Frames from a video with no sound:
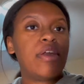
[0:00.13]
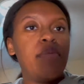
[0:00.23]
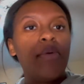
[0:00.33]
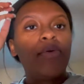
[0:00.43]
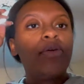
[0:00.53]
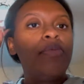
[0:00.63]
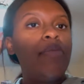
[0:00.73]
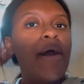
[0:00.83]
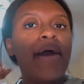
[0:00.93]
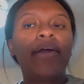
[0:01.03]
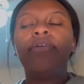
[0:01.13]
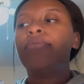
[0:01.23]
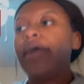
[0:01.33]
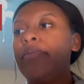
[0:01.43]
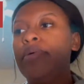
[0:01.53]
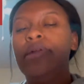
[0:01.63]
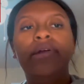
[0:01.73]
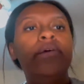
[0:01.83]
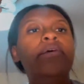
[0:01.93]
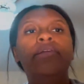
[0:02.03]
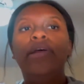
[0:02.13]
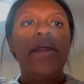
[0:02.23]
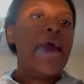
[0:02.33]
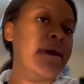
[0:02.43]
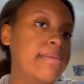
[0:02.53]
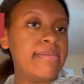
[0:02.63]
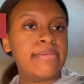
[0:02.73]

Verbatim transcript: Thursday, but we're going to be packing and wrapping today.